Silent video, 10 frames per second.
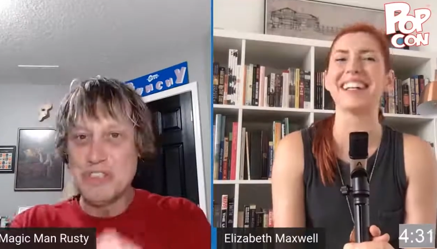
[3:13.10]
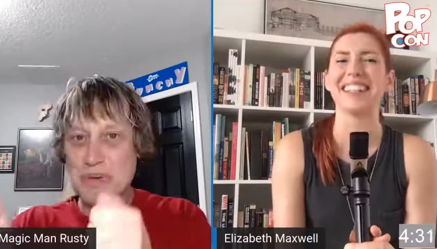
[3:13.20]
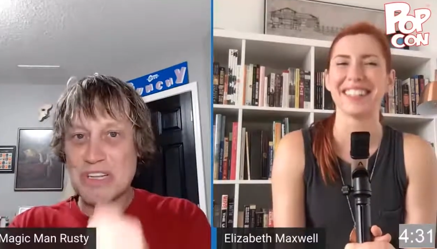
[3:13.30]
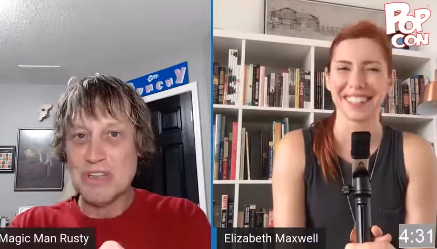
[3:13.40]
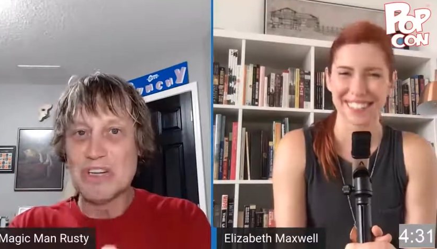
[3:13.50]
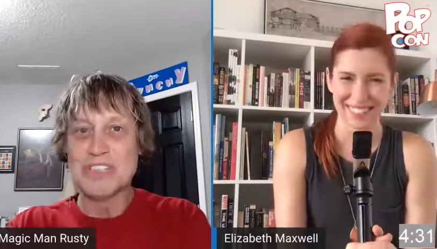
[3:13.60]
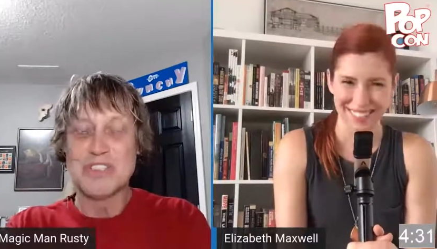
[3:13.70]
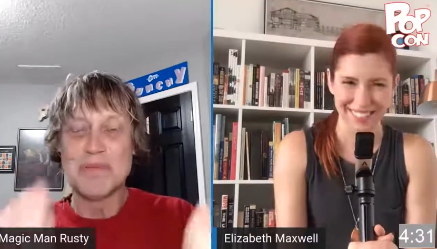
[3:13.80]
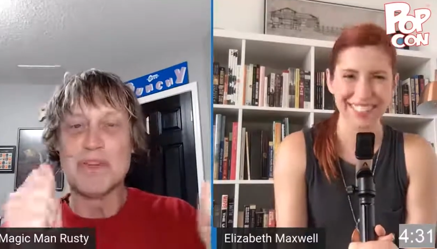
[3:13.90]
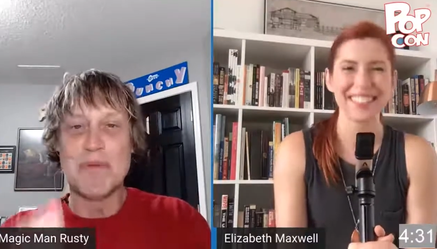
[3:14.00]
Speaker 1: You can look at
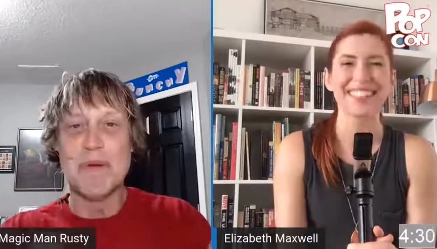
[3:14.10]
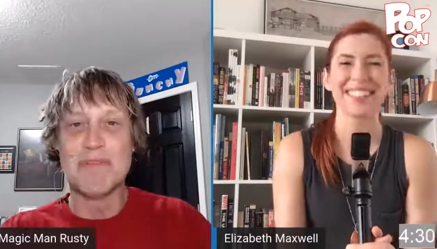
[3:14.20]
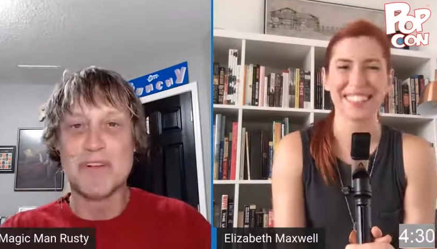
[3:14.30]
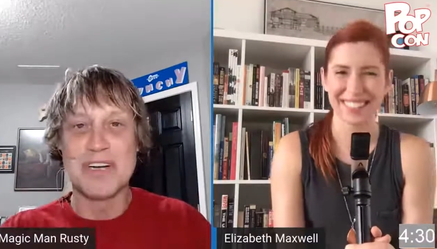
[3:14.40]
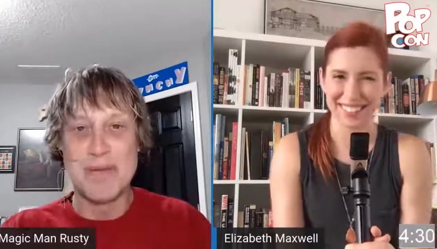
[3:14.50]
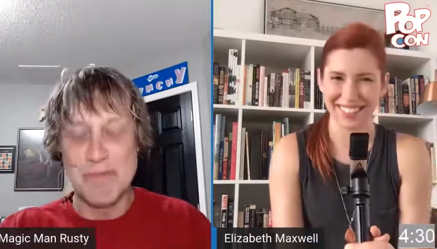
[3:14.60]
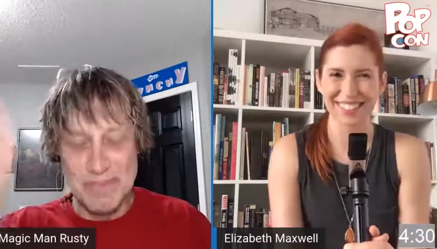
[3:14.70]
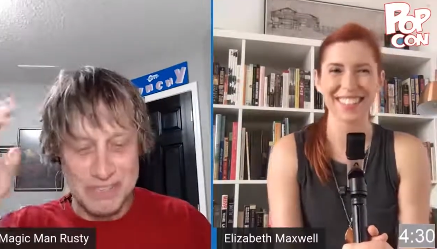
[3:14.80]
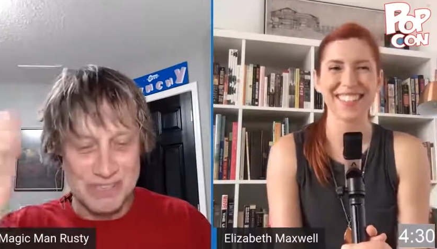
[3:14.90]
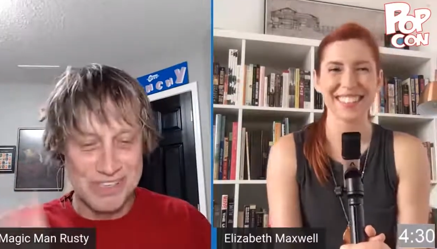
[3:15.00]
something, remember for a couple
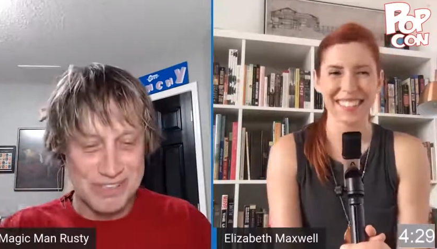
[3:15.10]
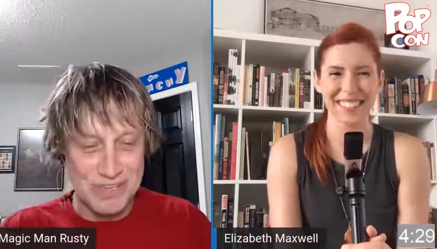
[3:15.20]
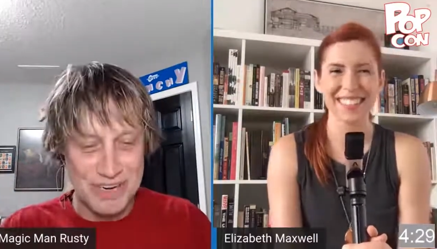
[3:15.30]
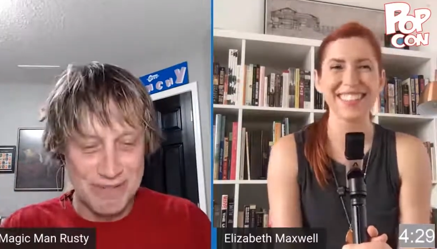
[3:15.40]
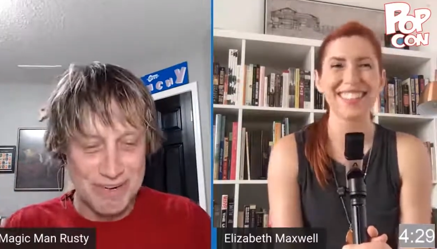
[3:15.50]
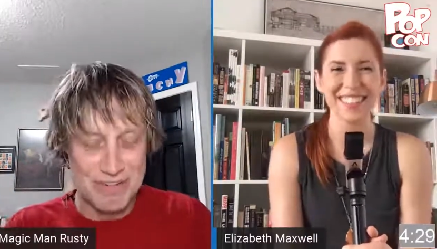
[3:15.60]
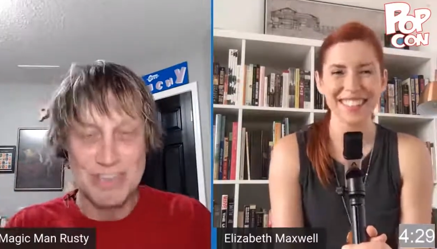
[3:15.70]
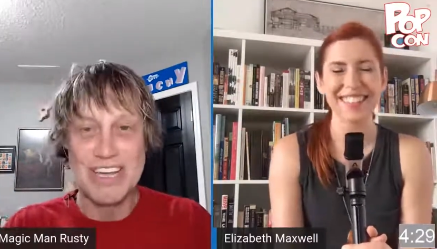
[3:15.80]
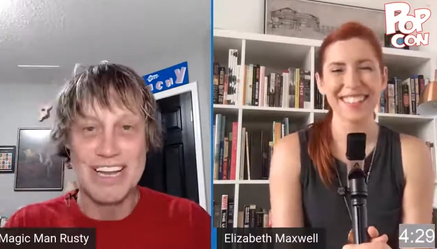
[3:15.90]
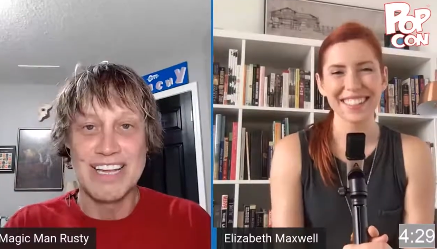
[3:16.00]
minutes, and it's gone forever.
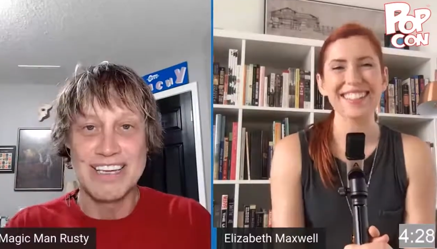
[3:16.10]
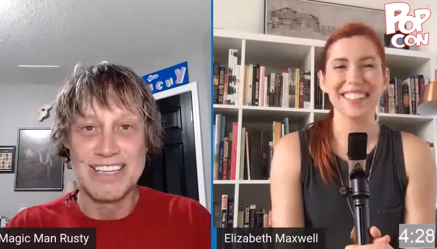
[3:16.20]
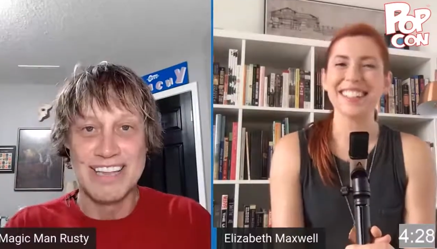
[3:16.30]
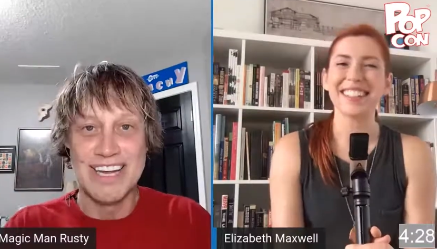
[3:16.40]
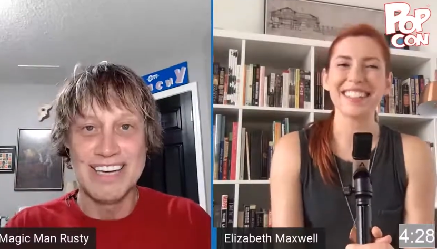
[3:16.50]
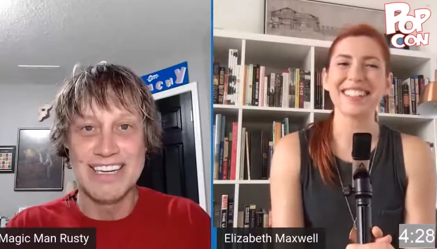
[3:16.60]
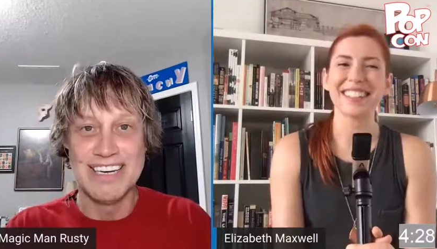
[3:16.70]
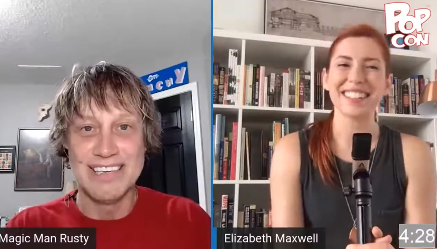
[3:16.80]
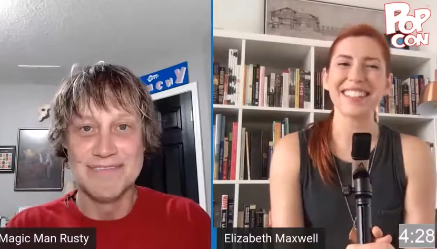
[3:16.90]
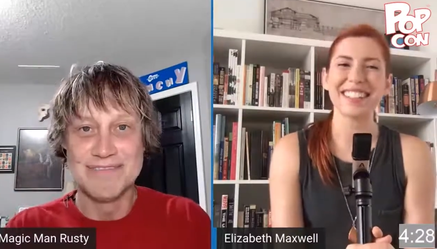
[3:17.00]
You can like like
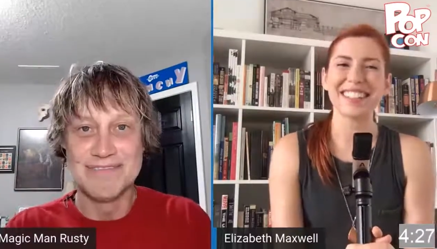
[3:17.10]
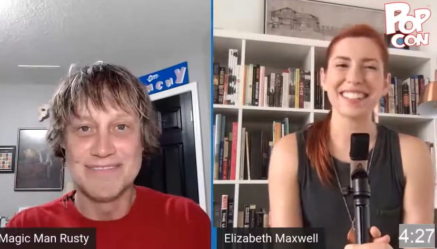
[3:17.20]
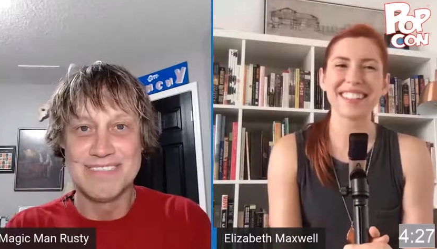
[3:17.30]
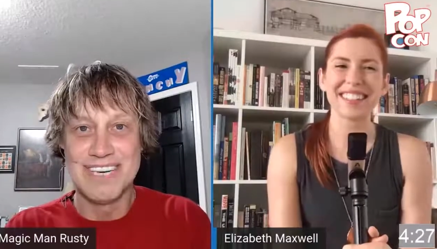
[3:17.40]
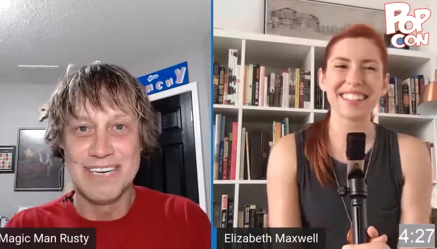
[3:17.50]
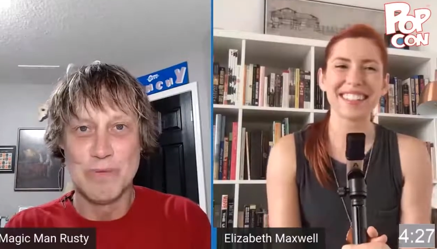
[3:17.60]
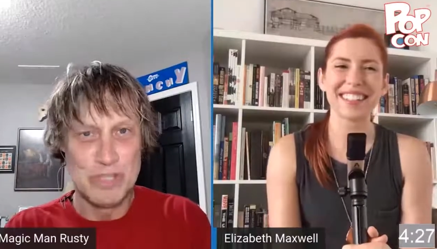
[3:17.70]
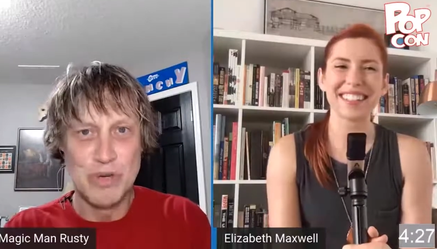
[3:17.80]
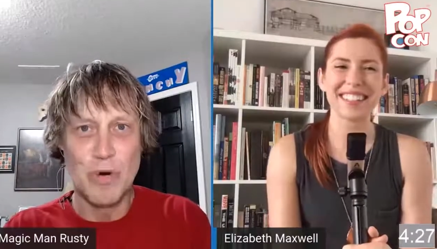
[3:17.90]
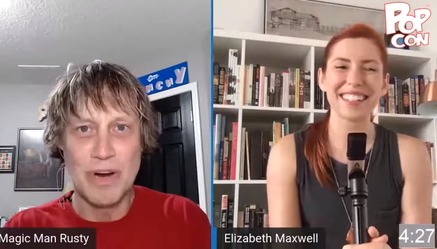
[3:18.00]
uh, uh, with
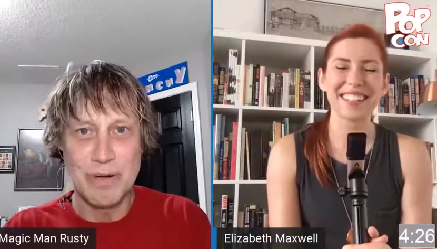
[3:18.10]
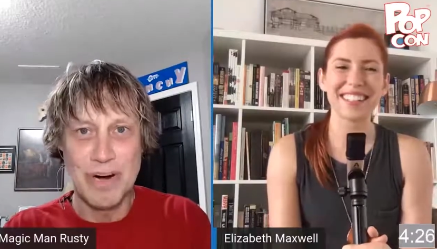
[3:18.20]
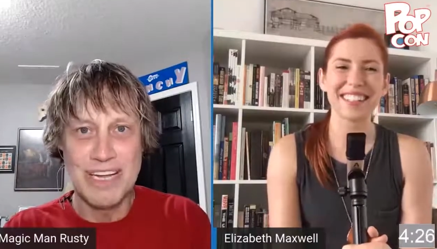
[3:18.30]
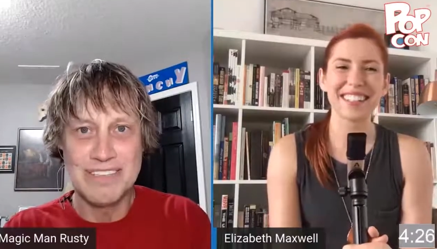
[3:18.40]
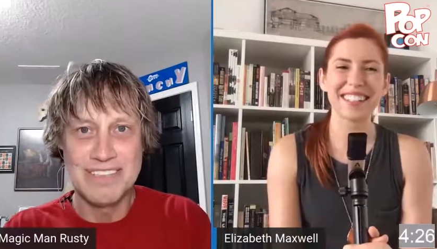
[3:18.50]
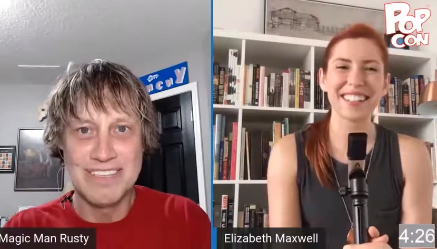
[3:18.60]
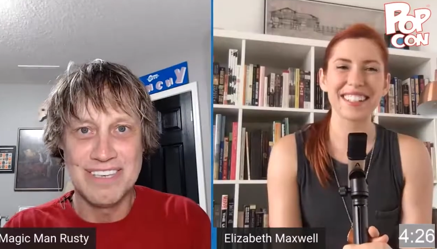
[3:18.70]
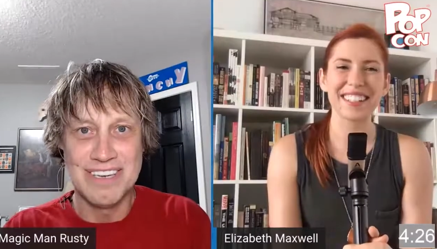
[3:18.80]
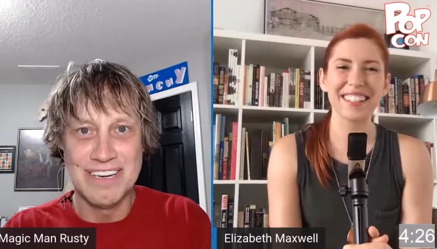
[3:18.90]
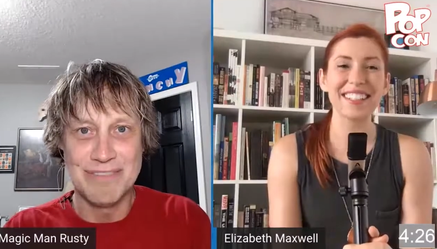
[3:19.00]
Dory, right?
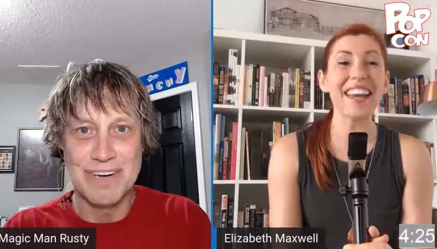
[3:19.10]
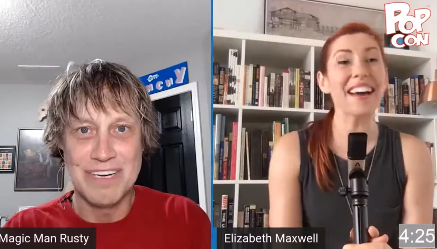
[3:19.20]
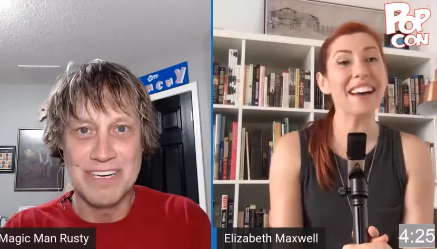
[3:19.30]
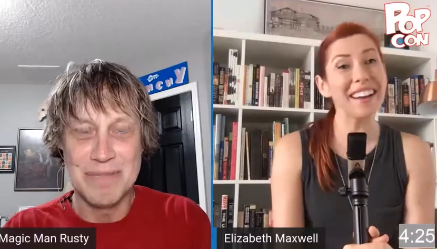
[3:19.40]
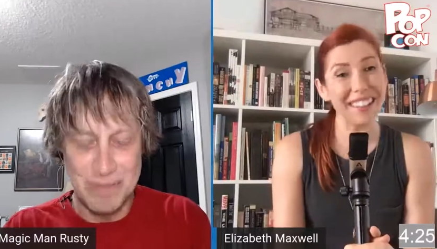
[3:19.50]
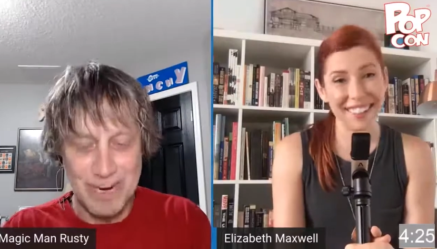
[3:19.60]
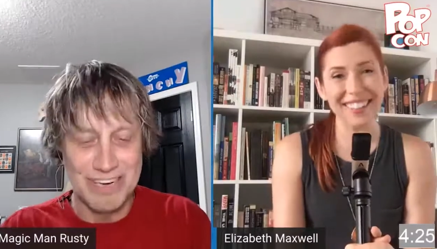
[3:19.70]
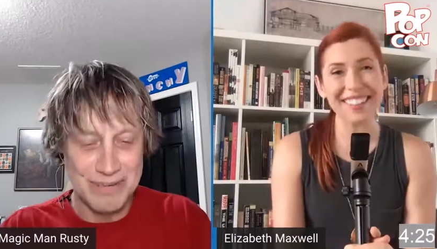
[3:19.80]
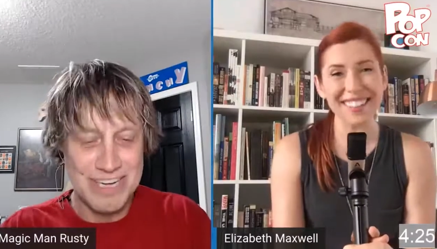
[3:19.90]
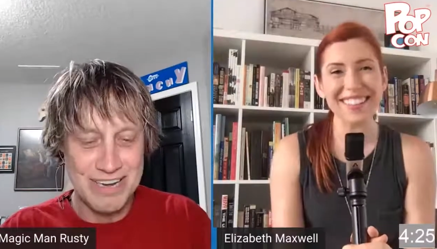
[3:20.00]
In uh, yeah. Finding, right.
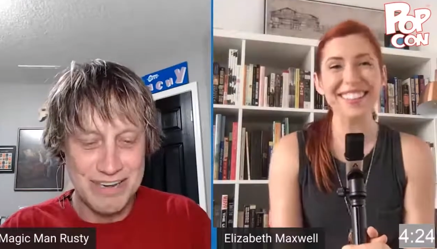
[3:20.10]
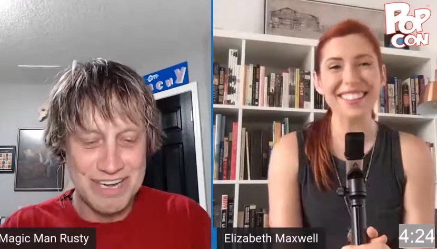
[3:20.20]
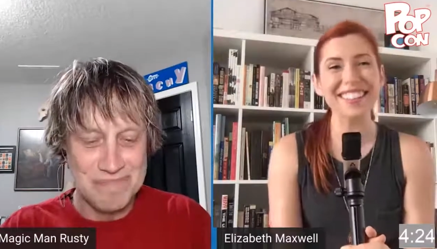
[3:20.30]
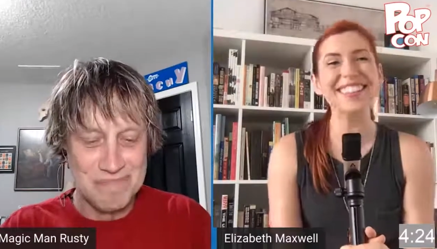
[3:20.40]
Okay. Good.